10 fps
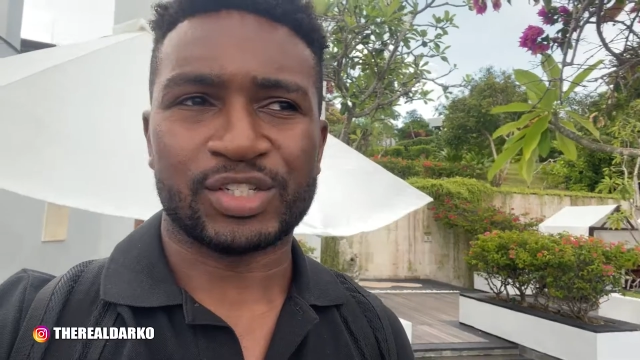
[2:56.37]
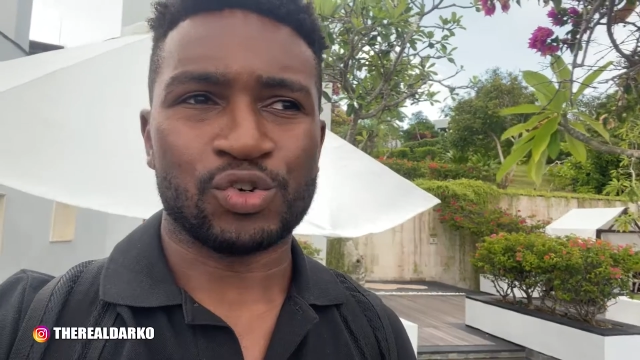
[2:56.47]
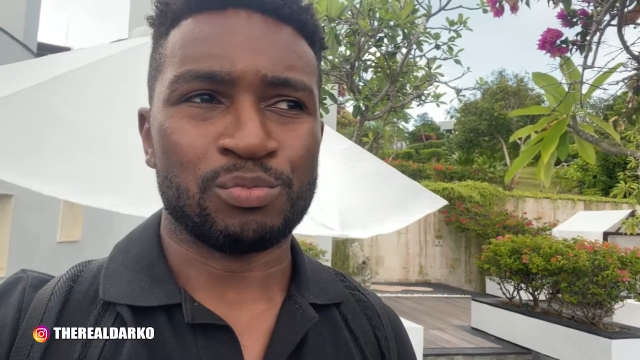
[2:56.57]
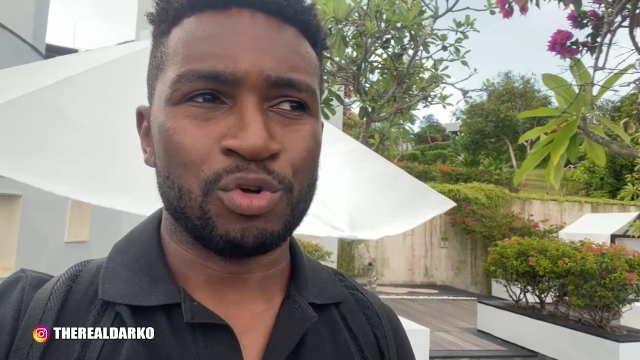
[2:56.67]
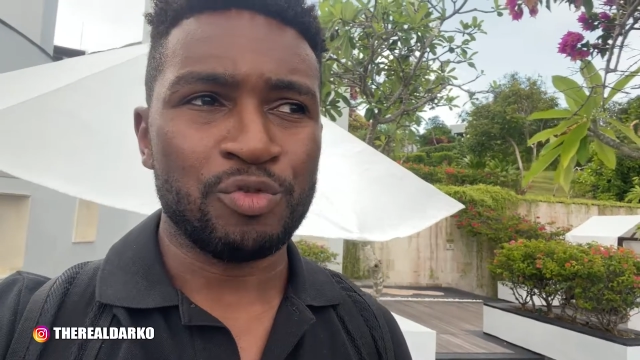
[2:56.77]

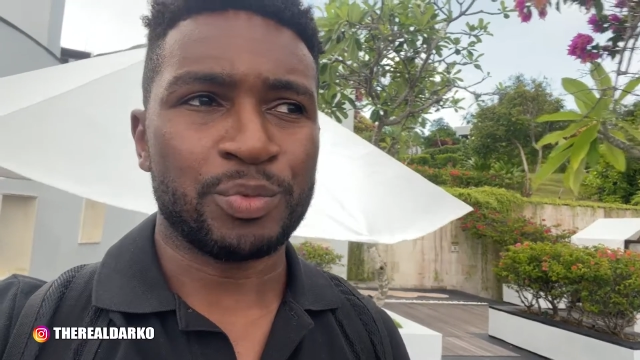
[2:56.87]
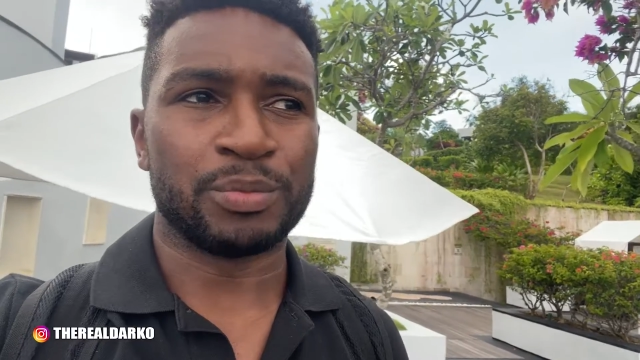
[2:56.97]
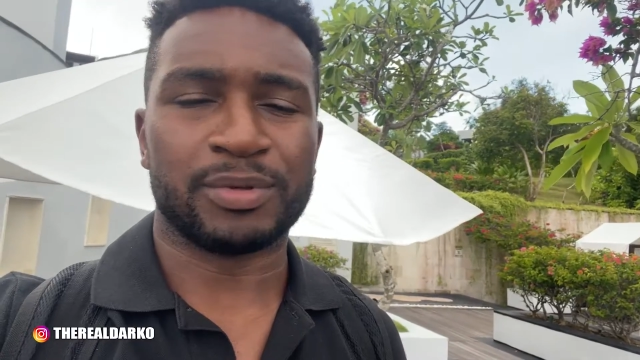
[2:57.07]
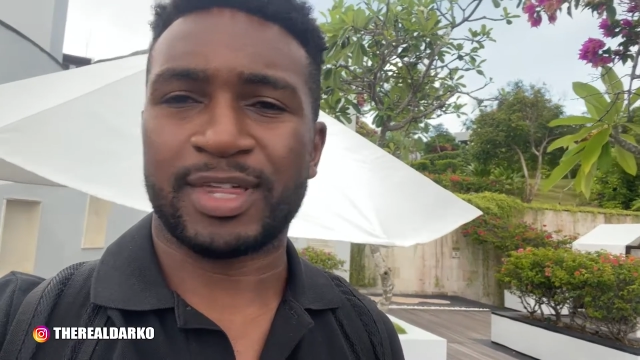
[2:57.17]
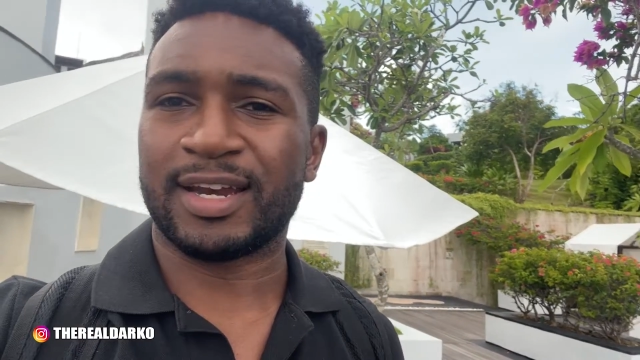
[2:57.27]
so
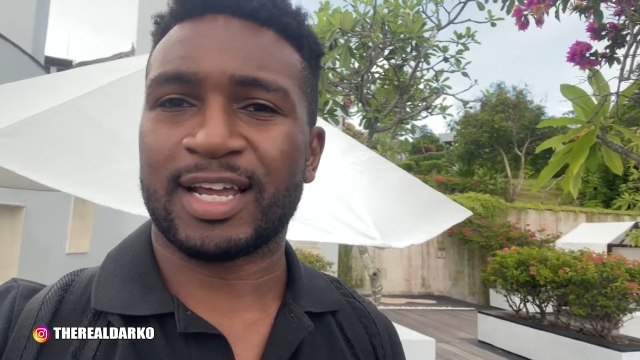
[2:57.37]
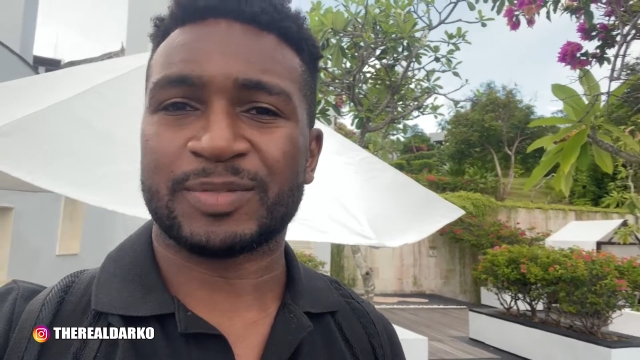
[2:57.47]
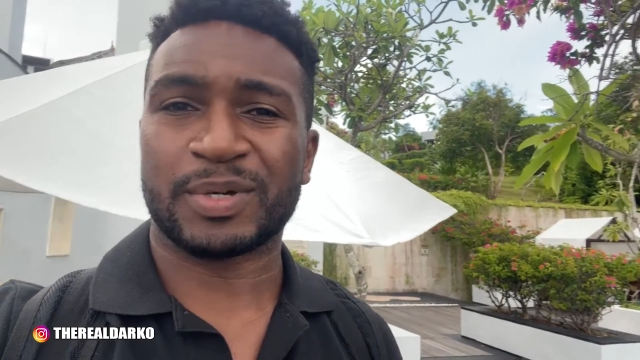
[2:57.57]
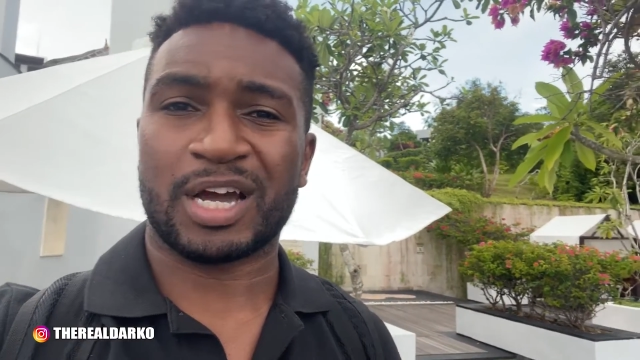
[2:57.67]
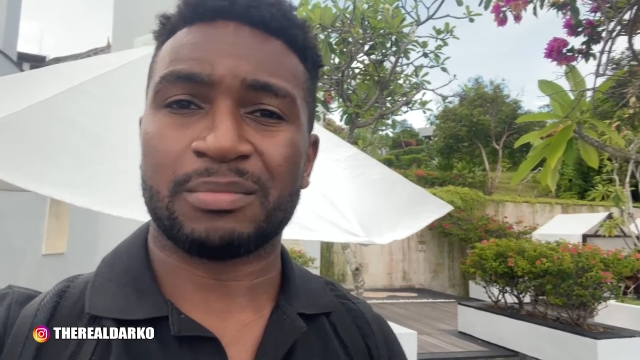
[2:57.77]
movement then has
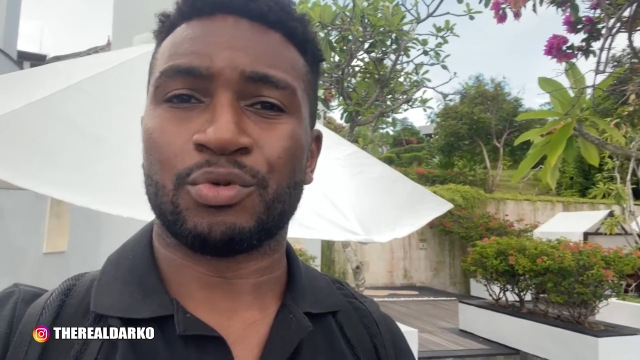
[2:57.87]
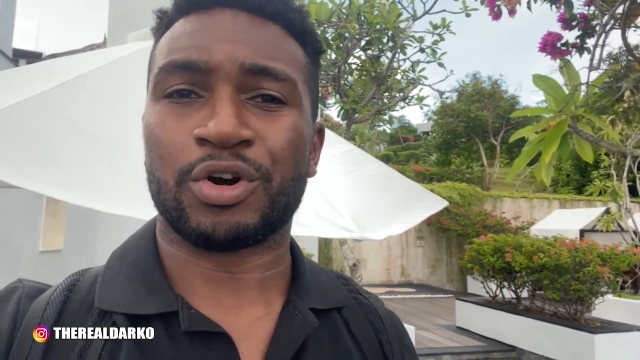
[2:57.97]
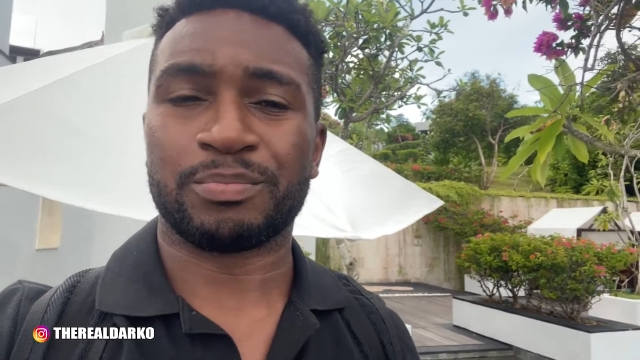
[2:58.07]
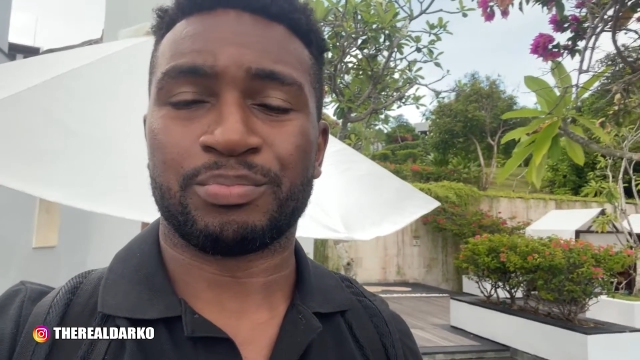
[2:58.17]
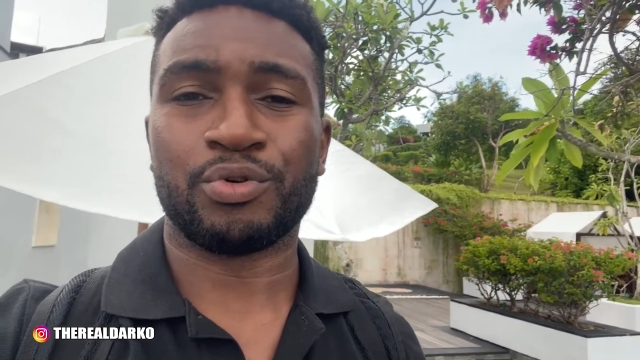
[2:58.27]
become more
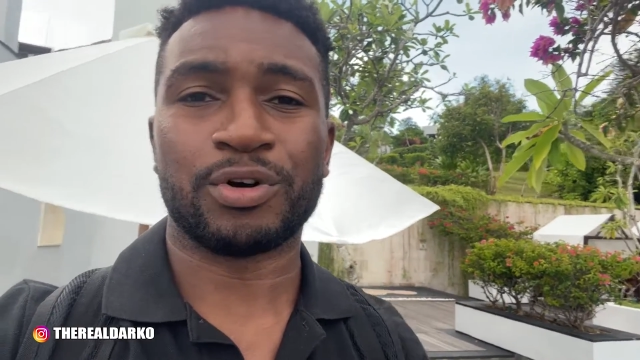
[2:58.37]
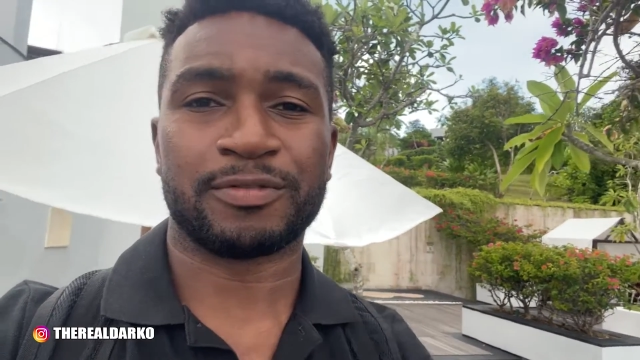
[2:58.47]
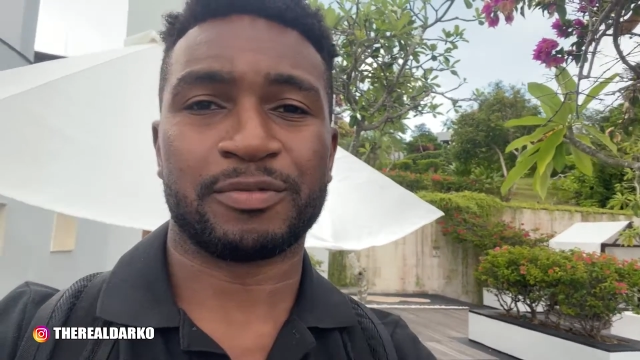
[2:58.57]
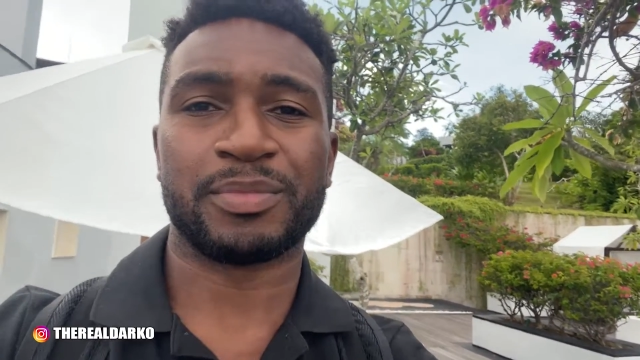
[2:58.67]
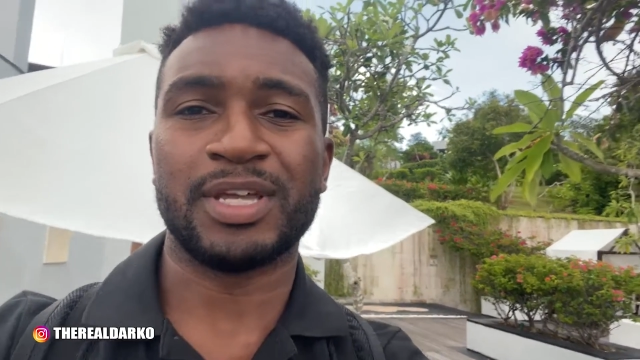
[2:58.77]
important
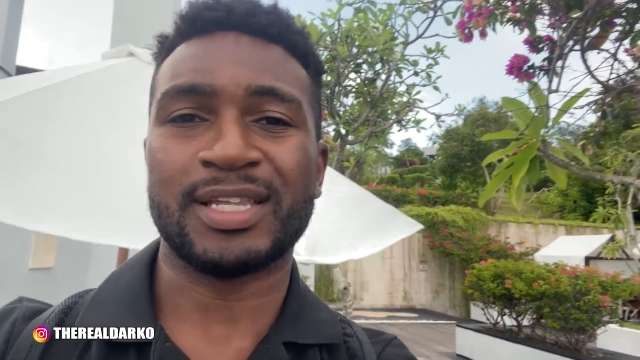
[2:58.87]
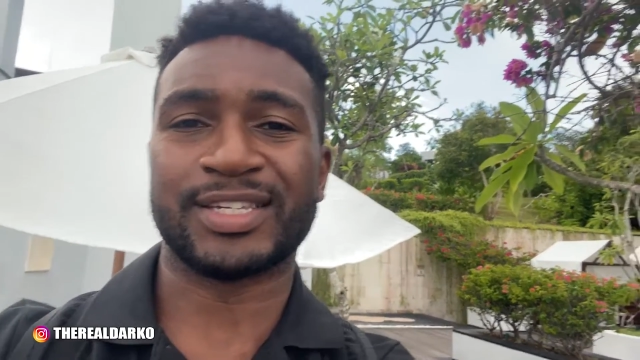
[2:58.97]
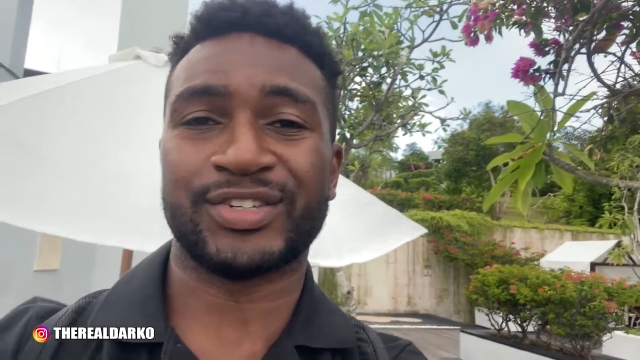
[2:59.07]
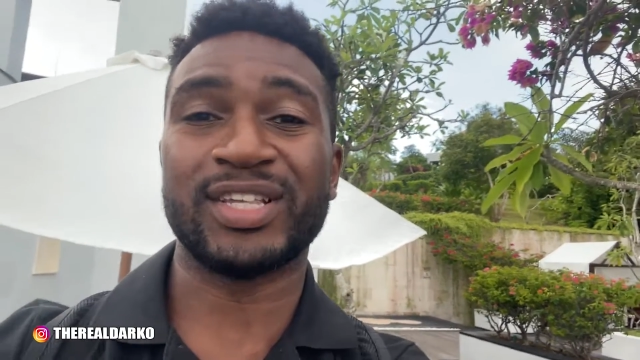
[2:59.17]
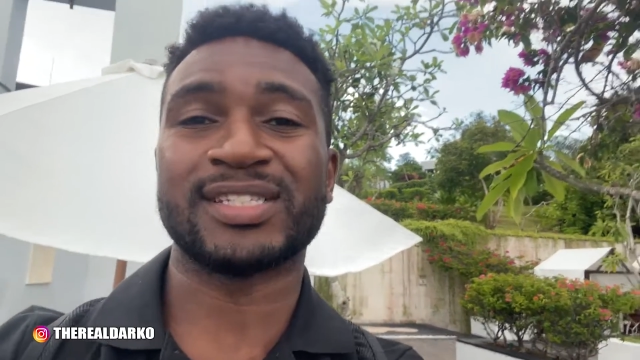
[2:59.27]
for me
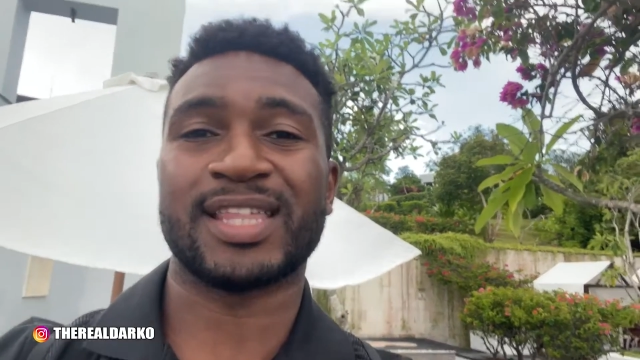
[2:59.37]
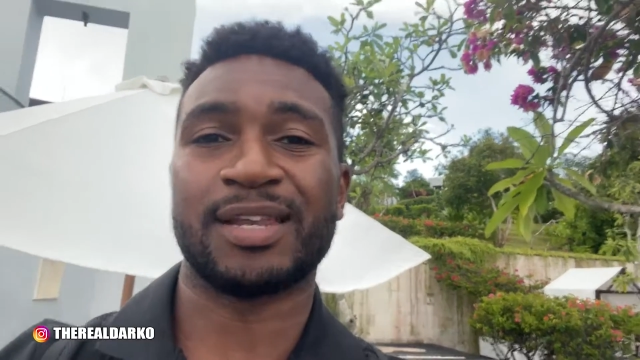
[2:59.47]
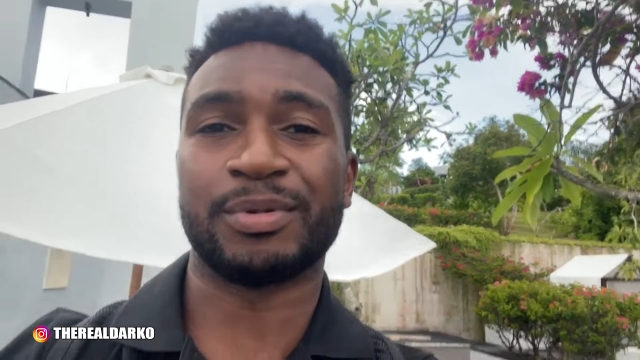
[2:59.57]
since then,